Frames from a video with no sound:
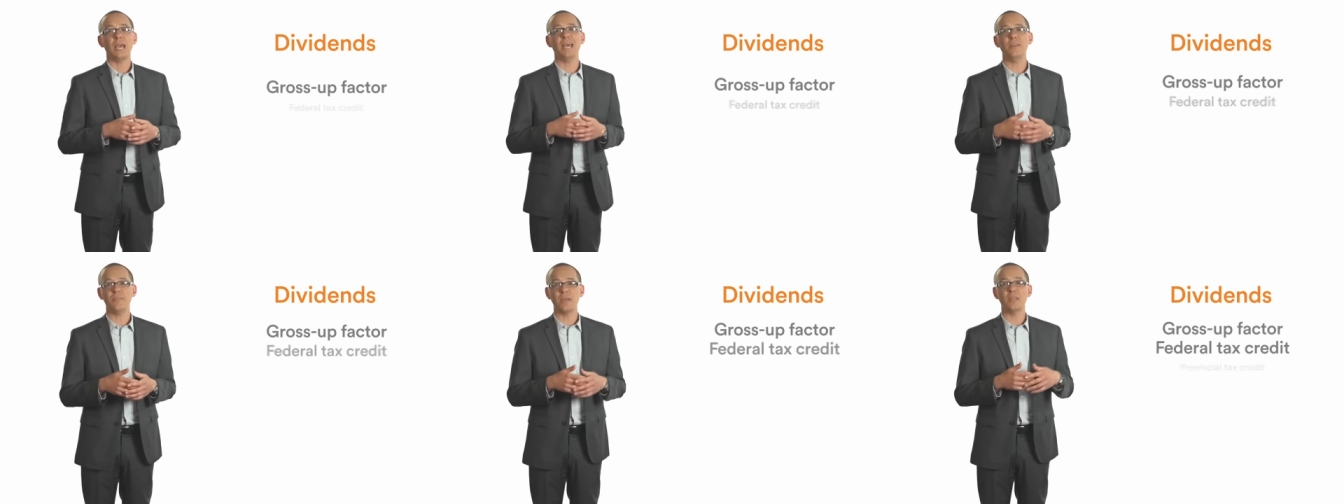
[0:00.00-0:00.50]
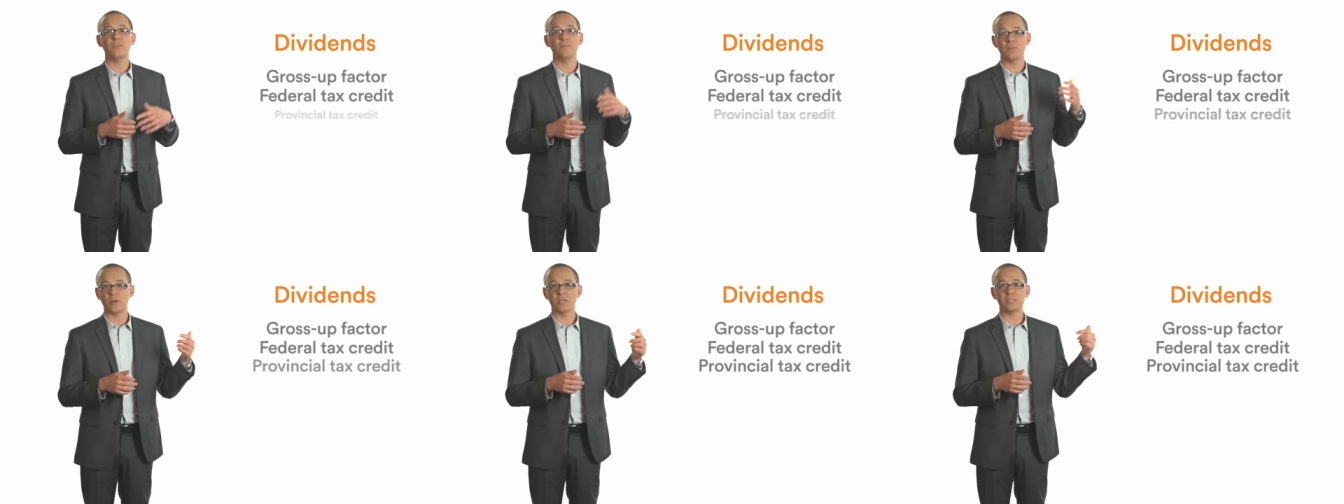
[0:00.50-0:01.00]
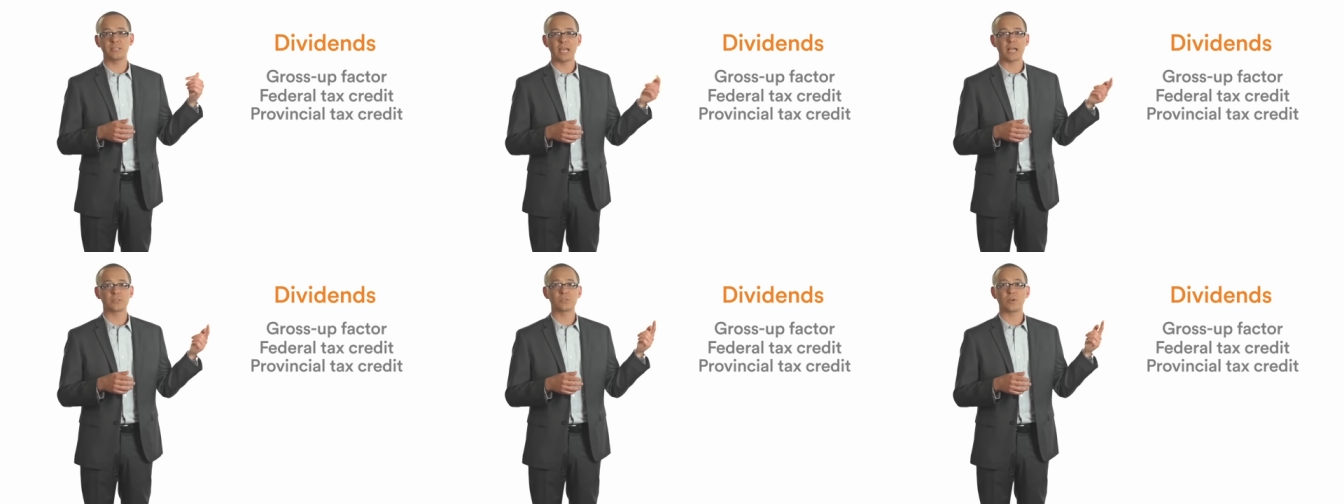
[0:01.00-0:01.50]
and then the various
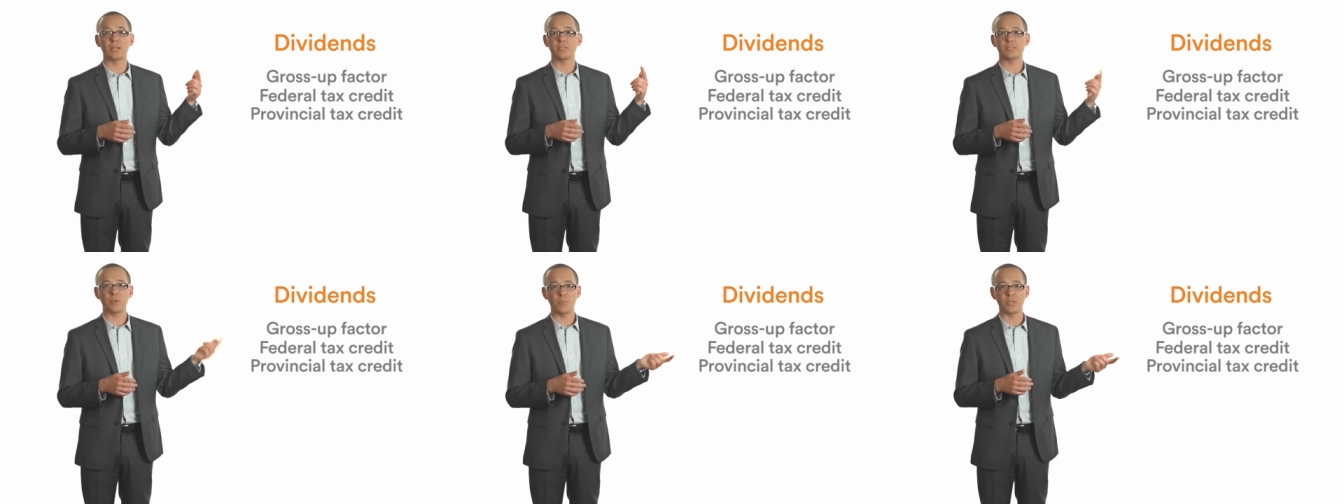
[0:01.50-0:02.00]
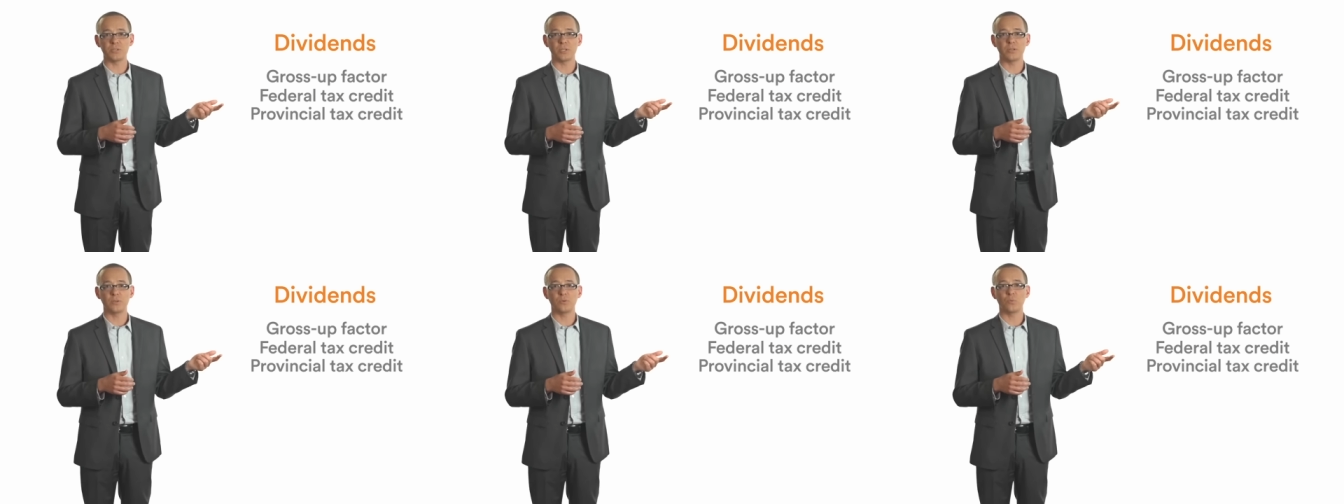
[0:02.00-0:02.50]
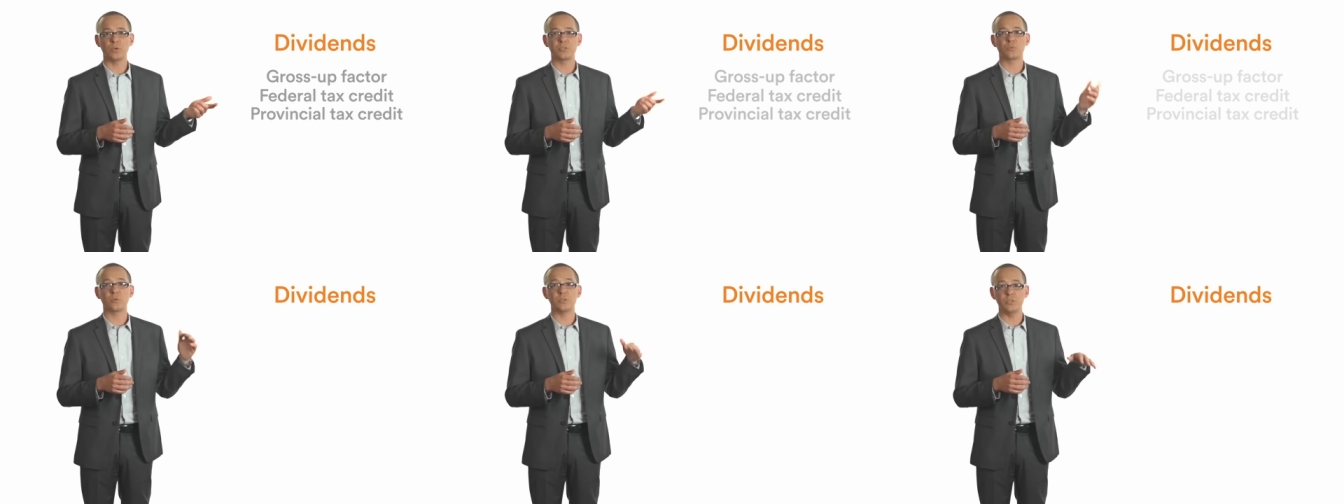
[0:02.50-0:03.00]
tax credits I mentioned,
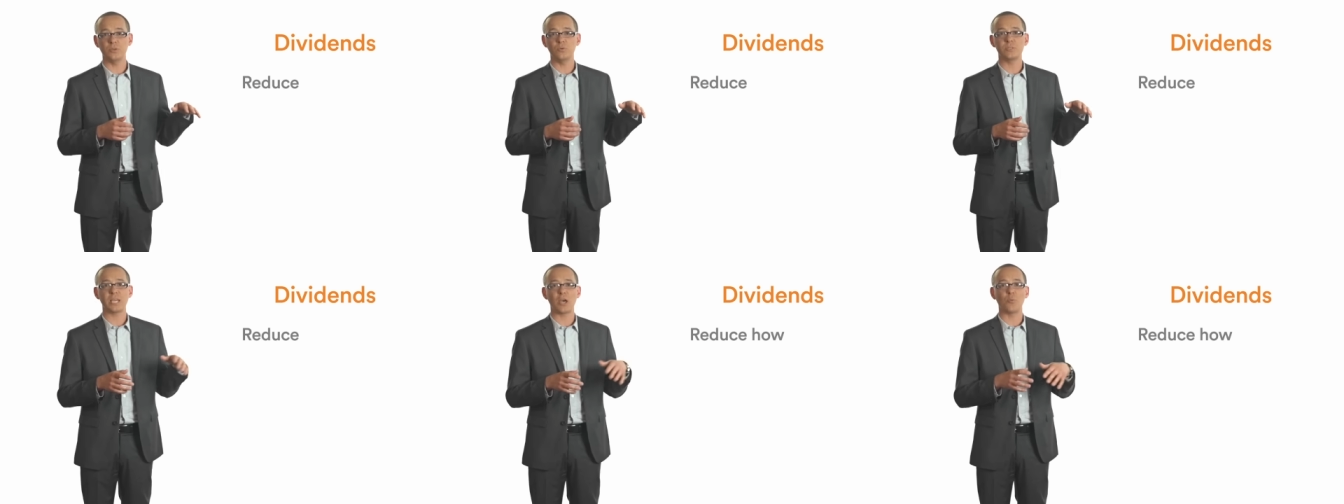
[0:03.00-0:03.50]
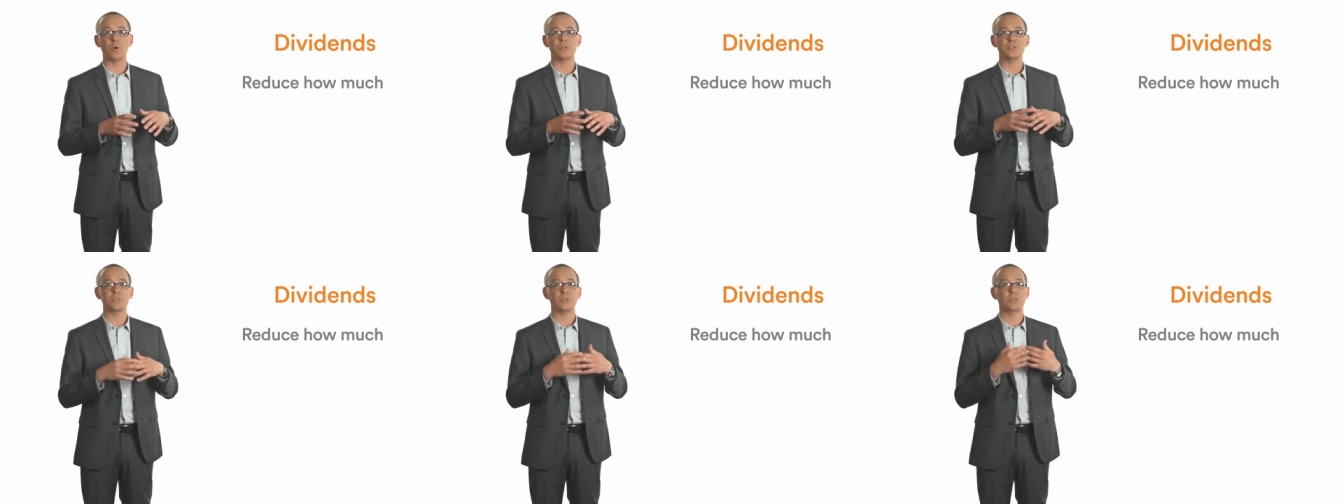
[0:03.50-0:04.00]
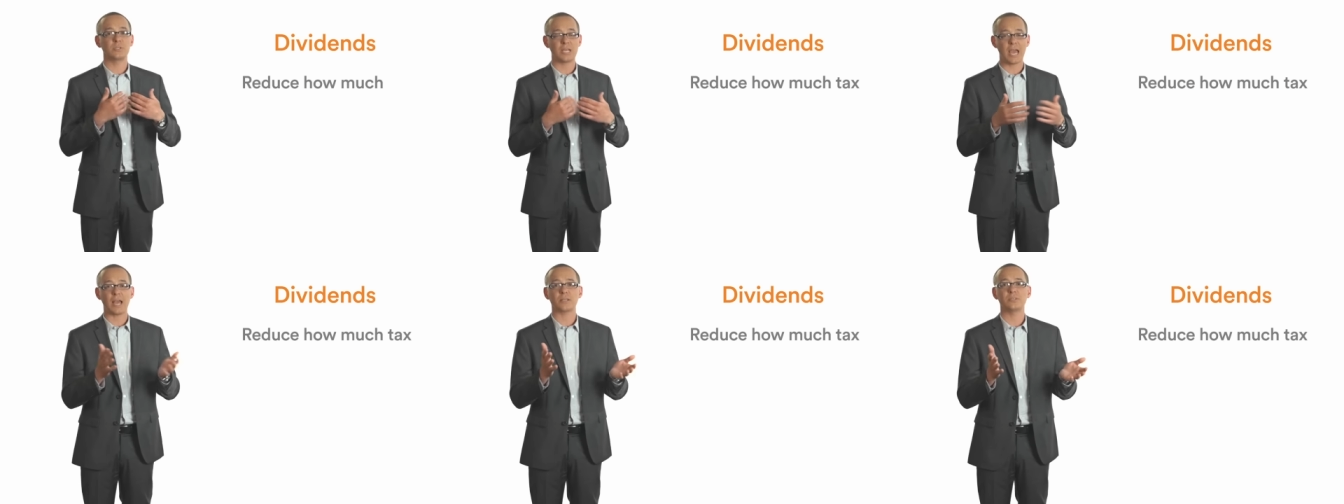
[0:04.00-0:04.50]
which reduce how much
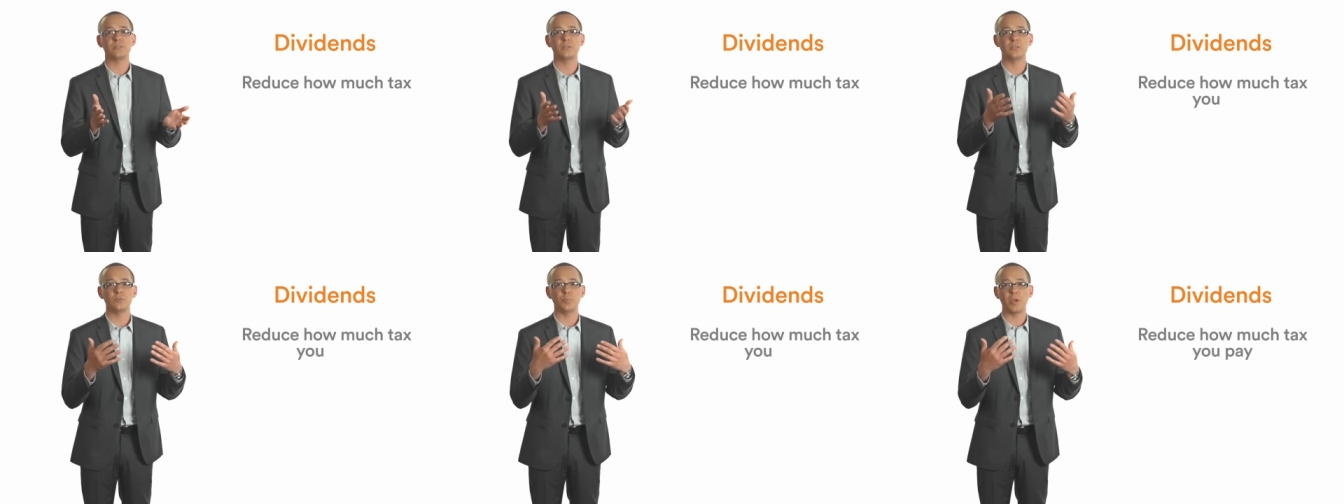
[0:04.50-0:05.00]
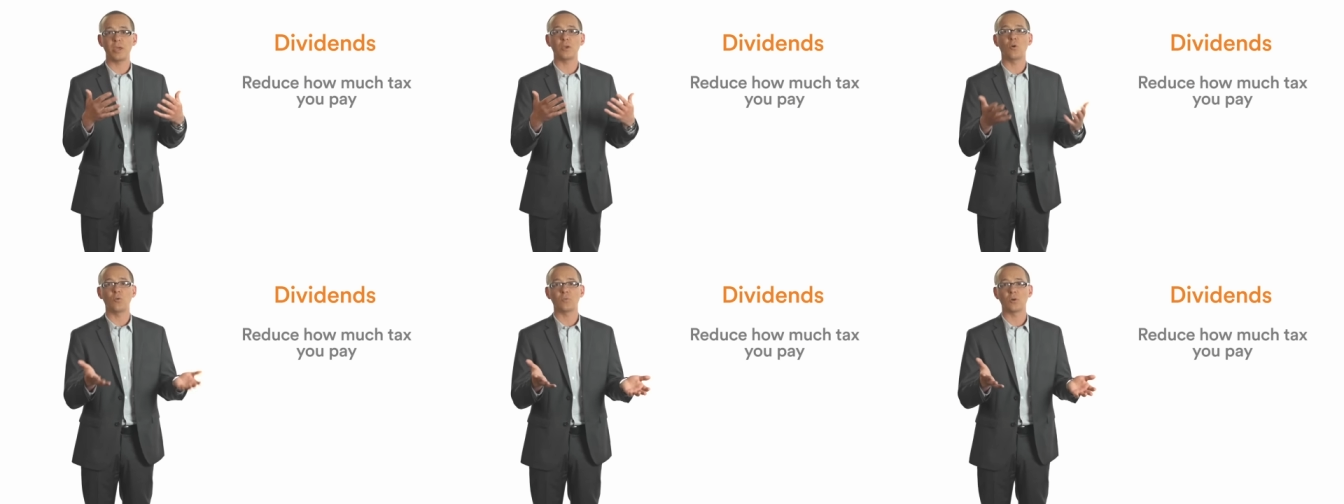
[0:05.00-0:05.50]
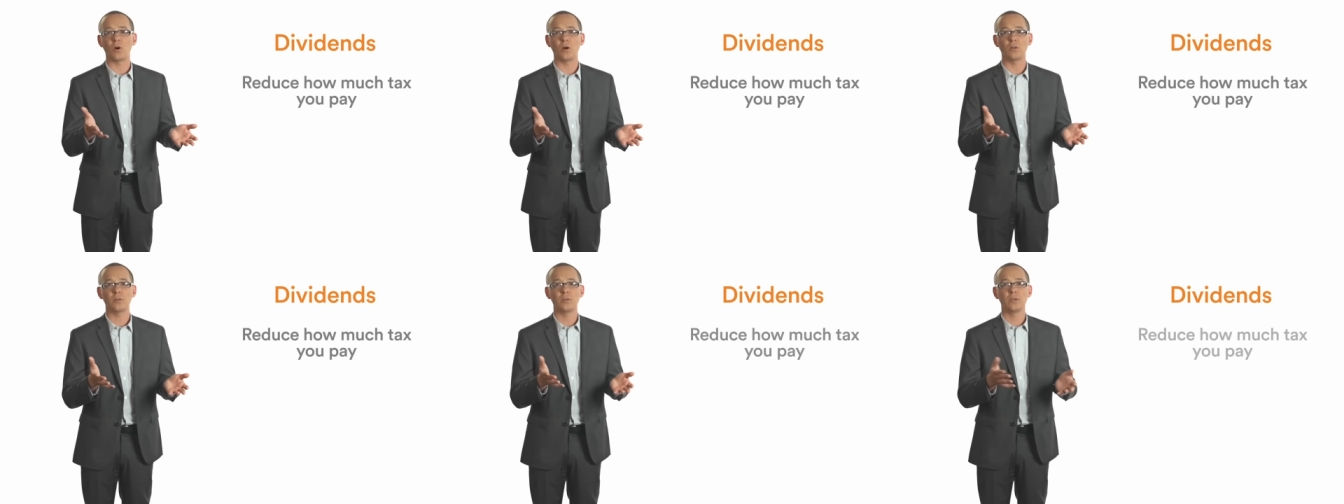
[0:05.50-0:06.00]
tax you pay overall.